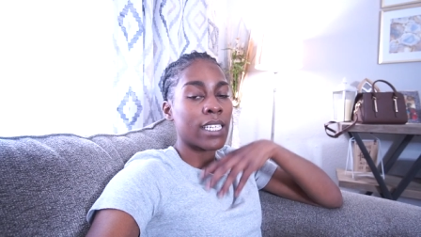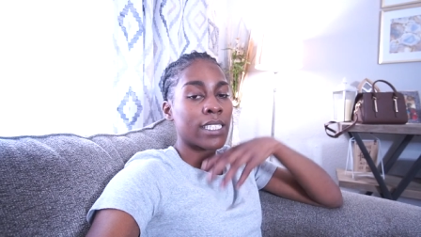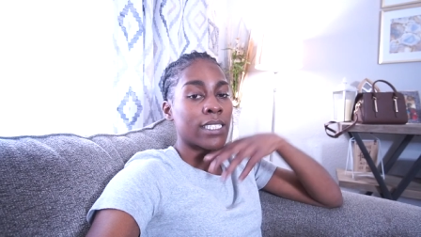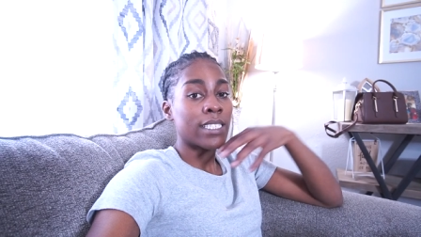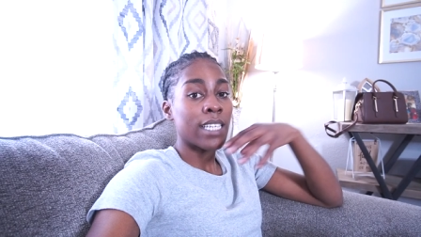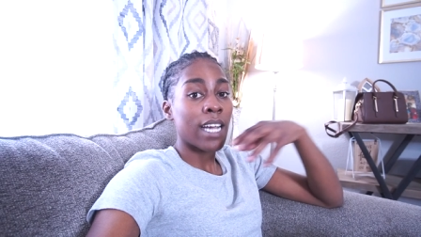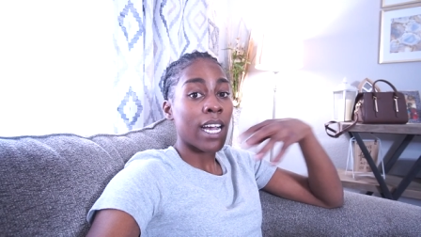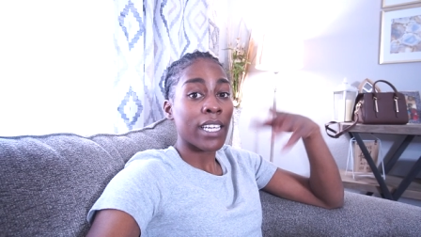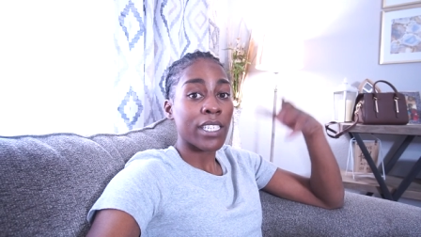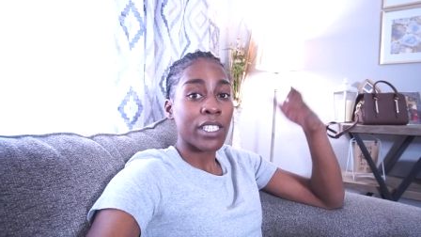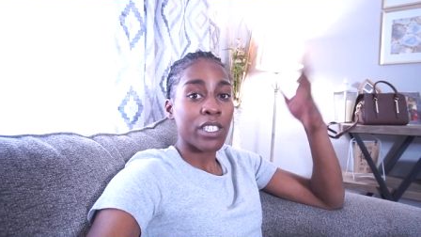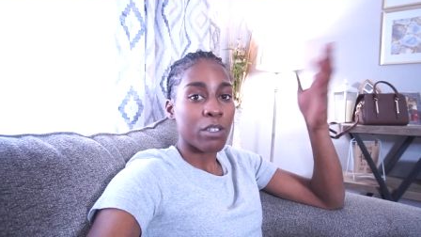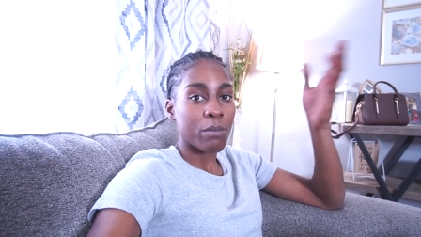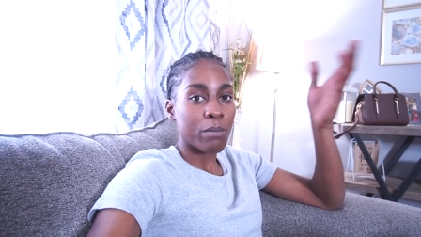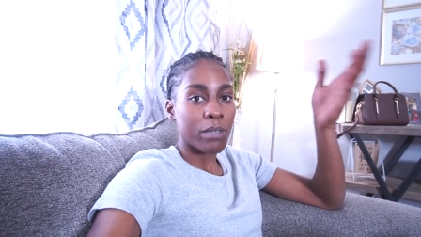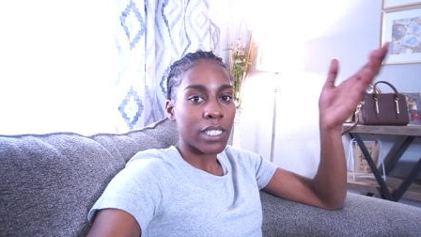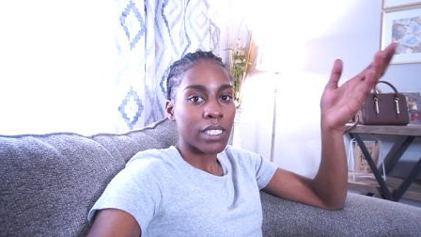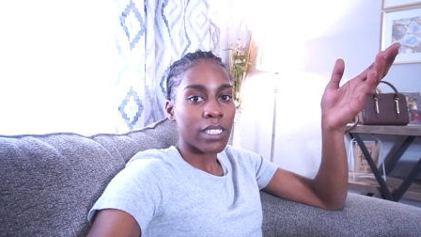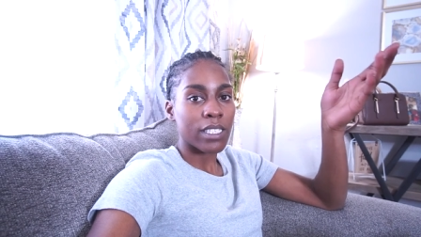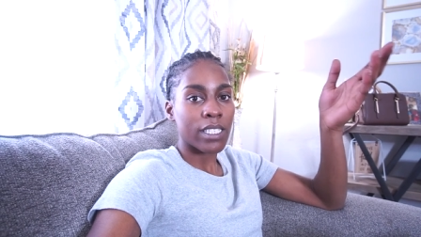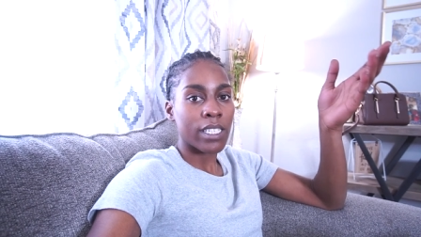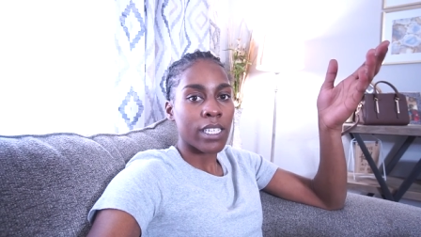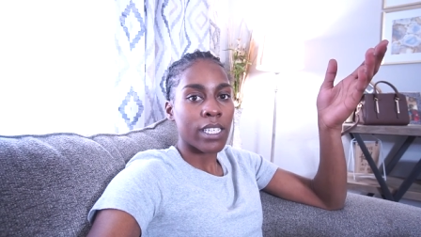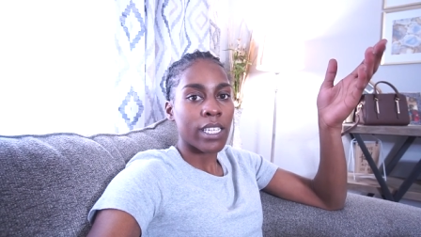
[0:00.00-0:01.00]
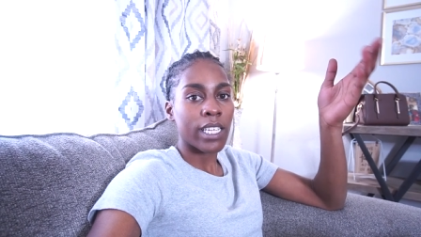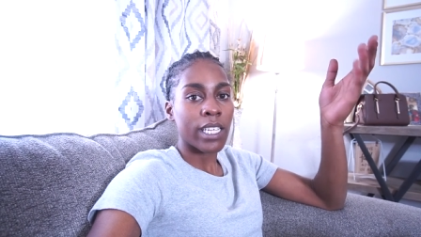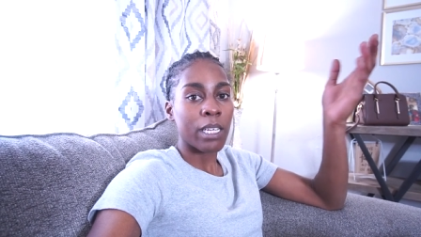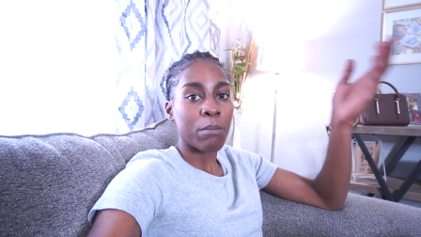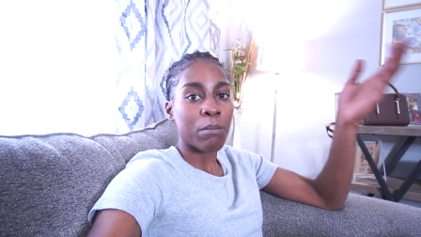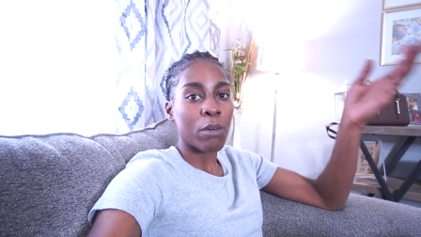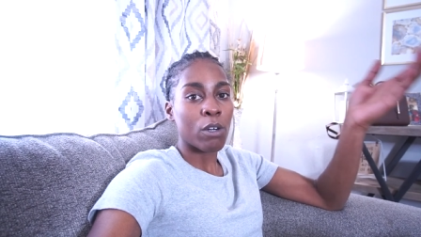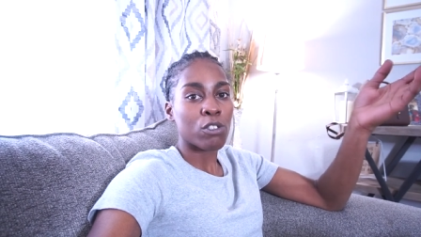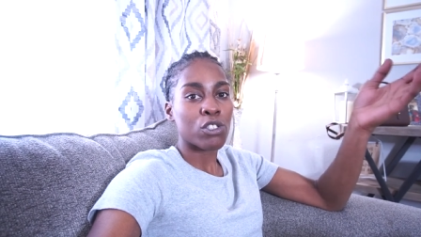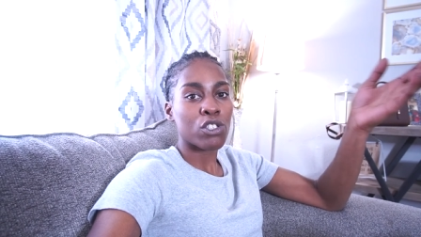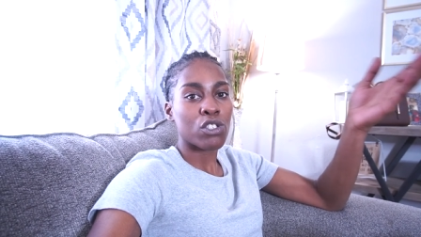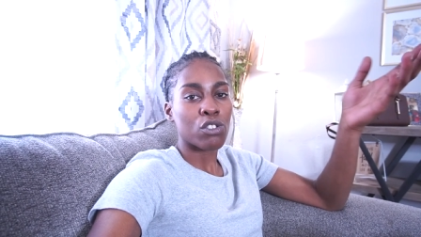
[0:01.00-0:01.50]
documented
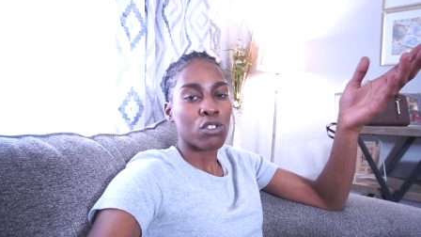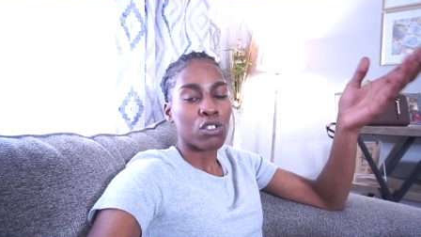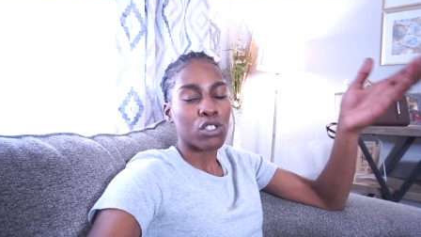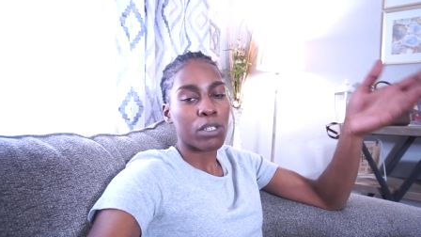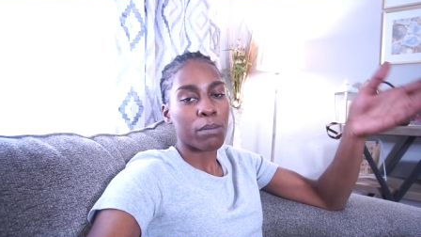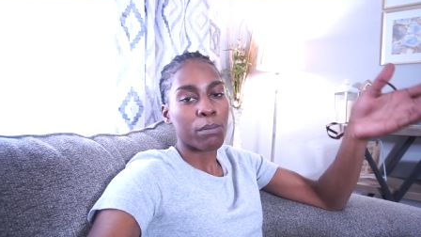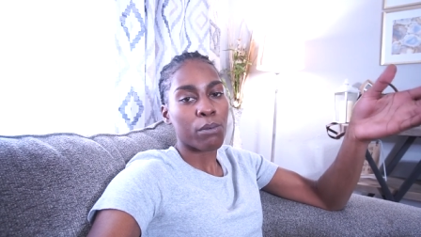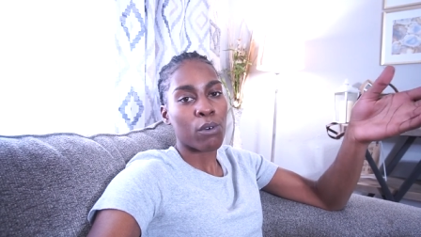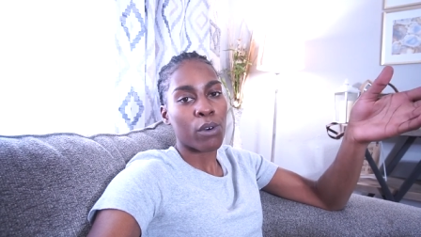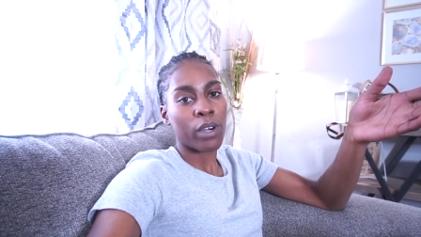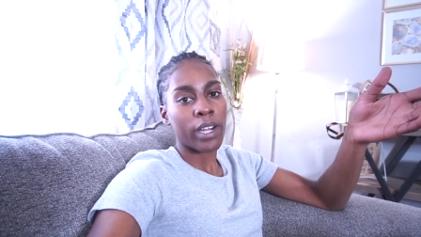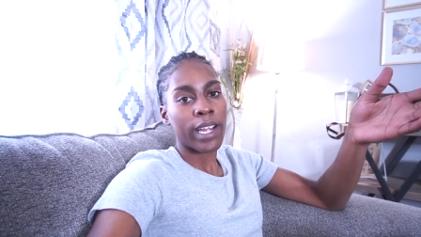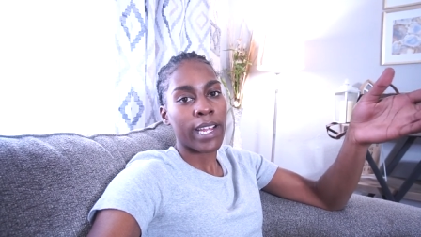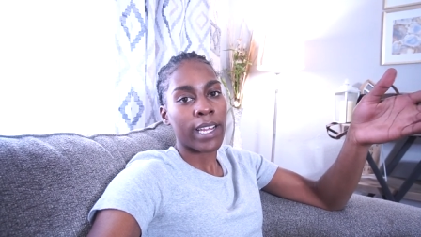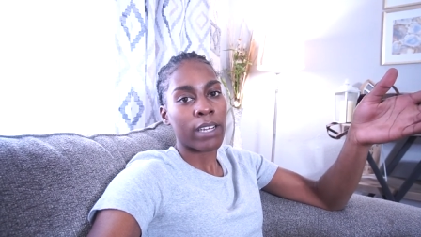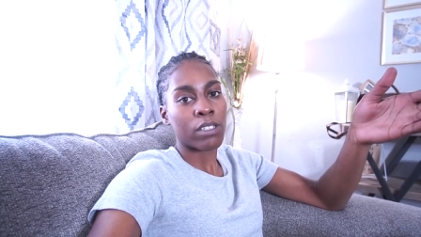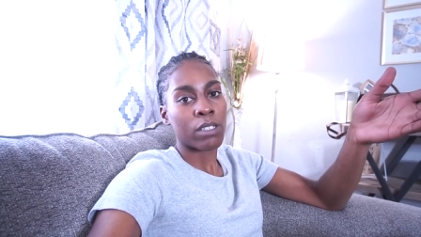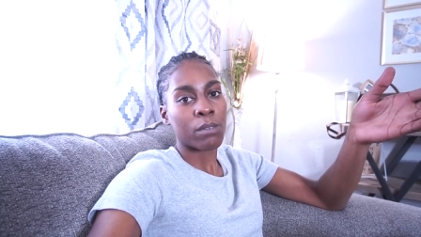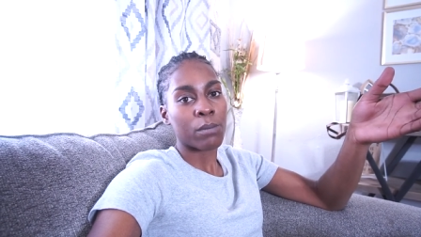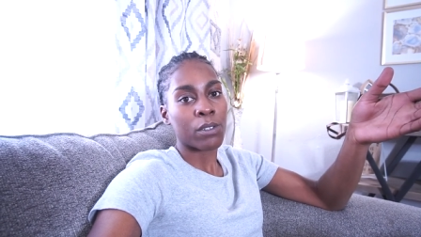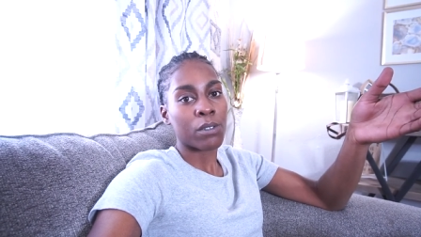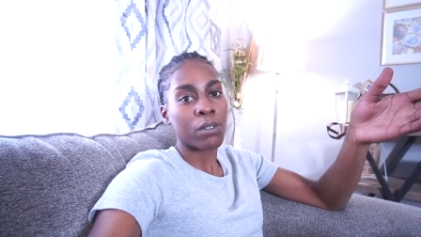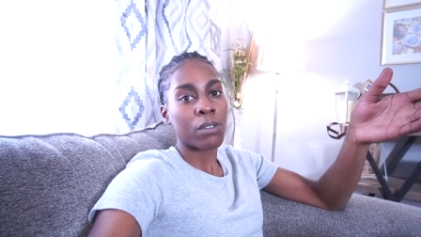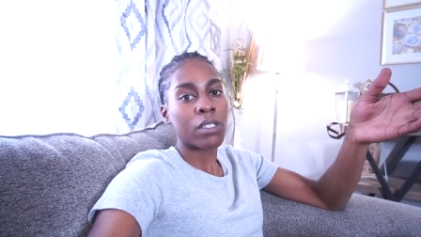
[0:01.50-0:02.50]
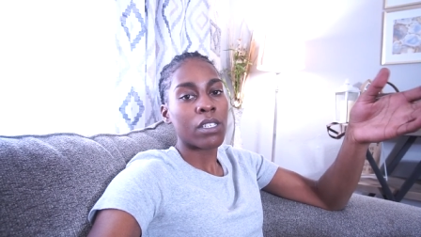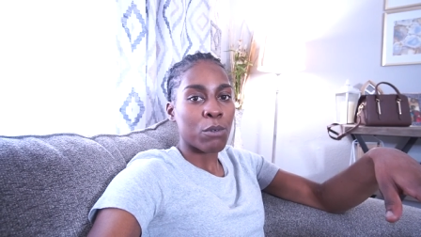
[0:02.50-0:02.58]
emotional support animal.